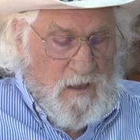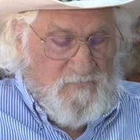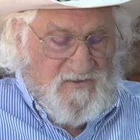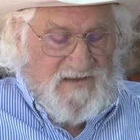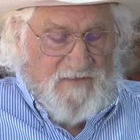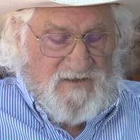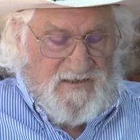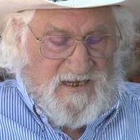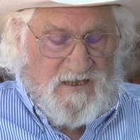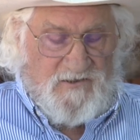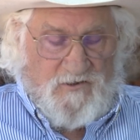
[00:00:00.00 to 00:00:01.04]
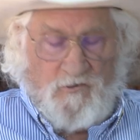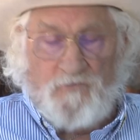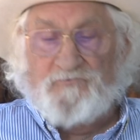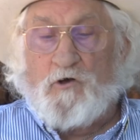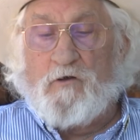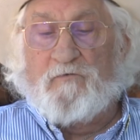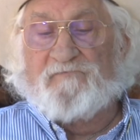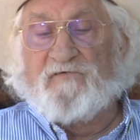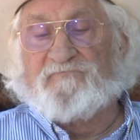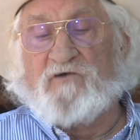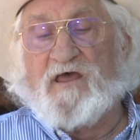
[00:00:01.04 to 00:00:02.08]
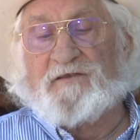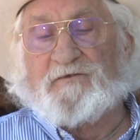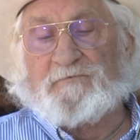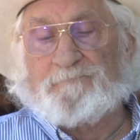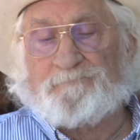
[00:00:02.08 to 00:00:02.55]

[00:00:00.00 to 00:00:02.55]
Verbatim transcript: the 17-year-old daughter of a friend.